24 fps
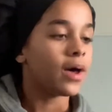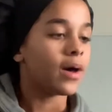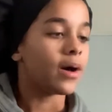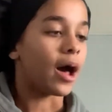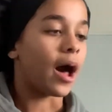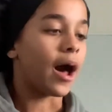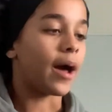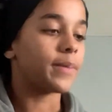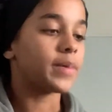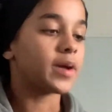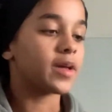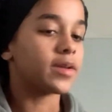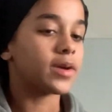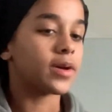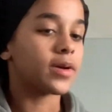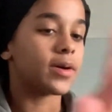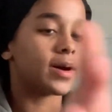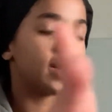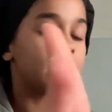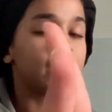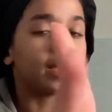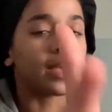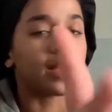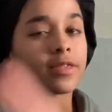I'm gonna go
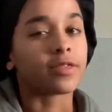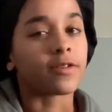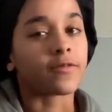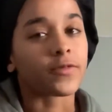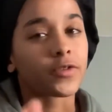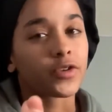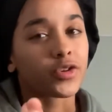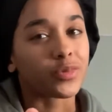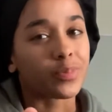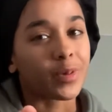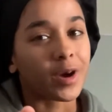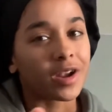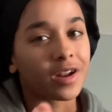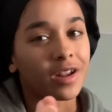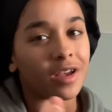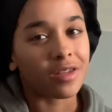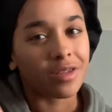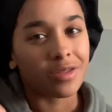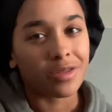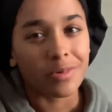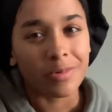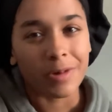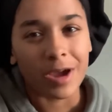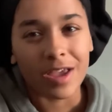ahead and get the first part out of
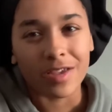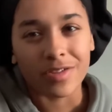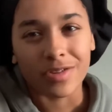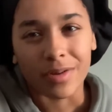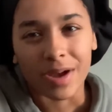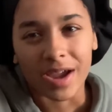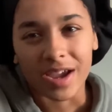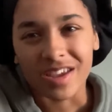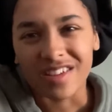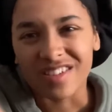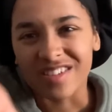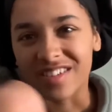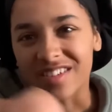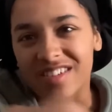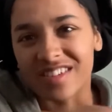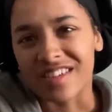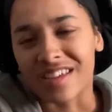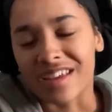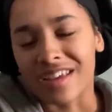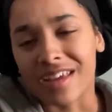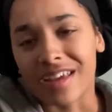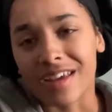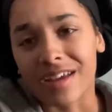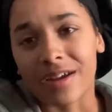the way so I can just
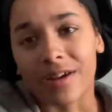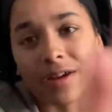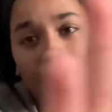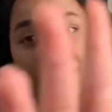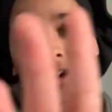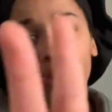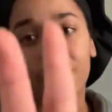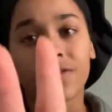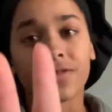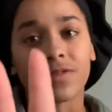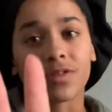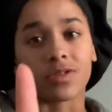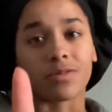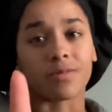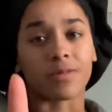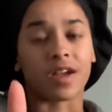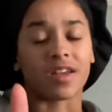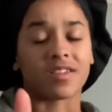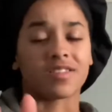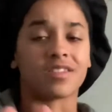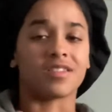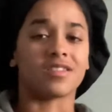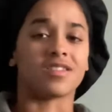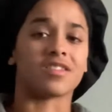sit here for the
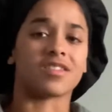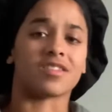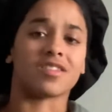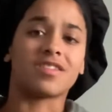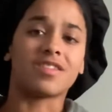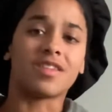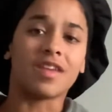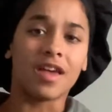rest and just